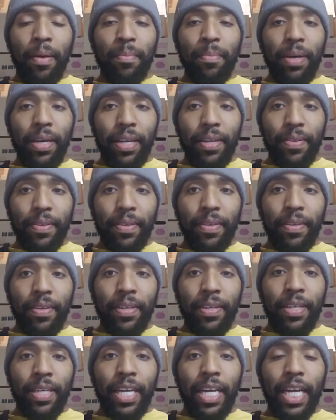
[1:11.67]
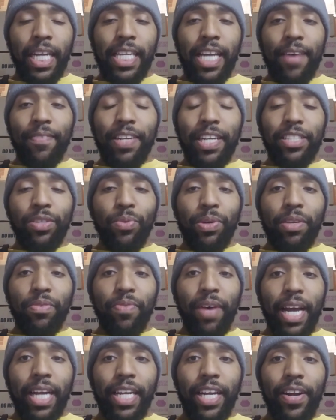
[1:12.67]
But he definitely doesn't want to
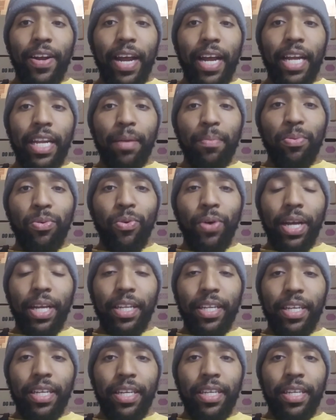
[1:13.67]
fight there at any point.